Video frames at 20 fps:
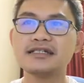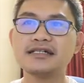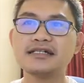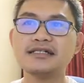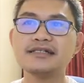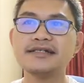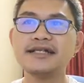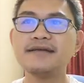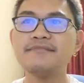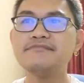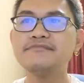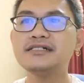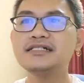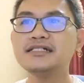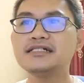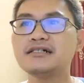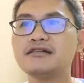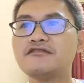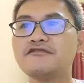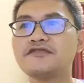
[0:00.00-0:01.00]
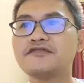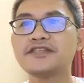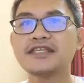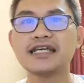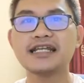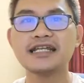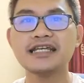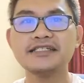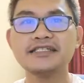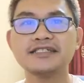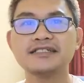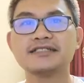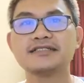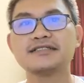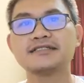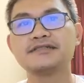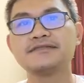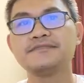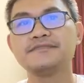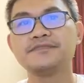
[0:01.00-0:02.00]
a number of
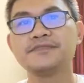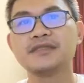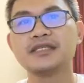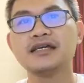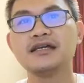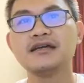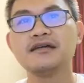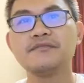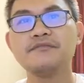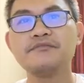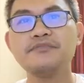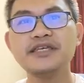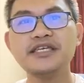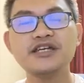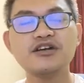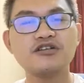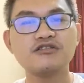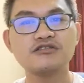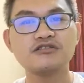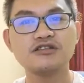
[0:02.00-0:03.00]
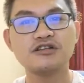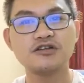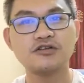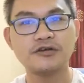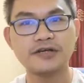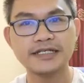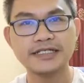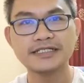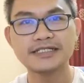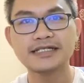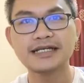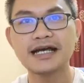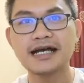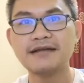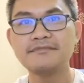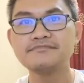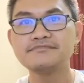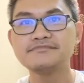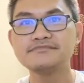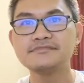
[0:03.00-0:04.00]
challenges. Beyond low
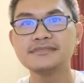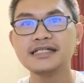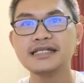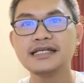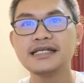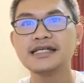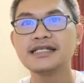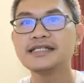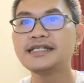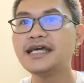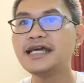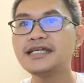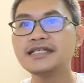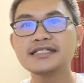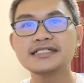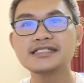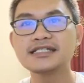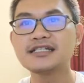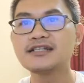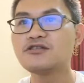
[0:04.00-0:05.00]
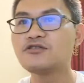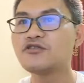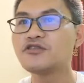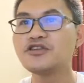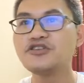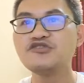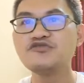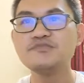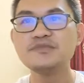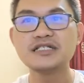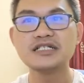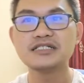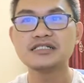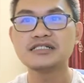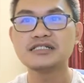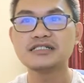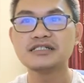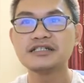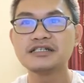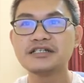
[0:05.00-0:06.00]
income, there is low
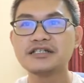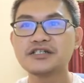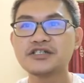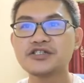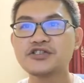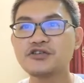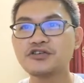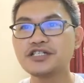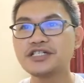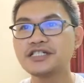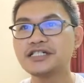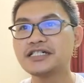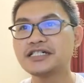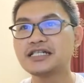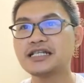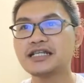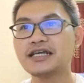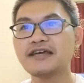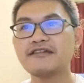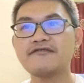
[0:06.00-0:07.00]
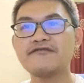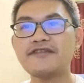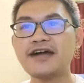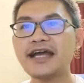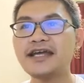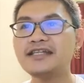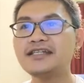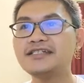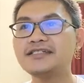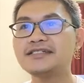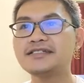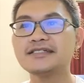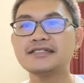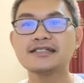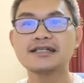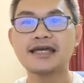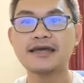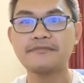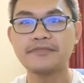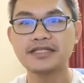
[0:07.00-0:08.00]
human, social, and
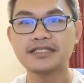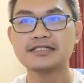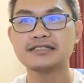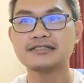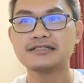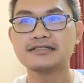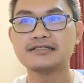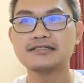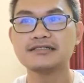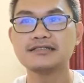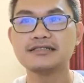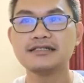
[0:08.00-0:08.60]
financial capital.